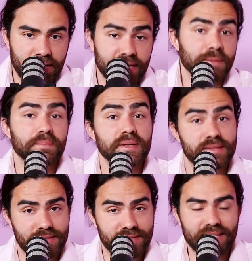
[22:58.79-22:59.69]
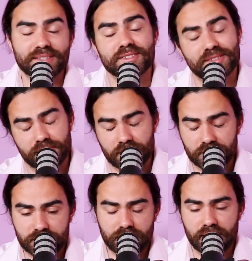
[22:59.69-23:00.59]
And the pit that's
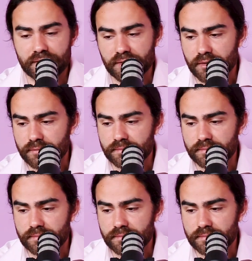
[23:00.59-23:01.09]
I don't know.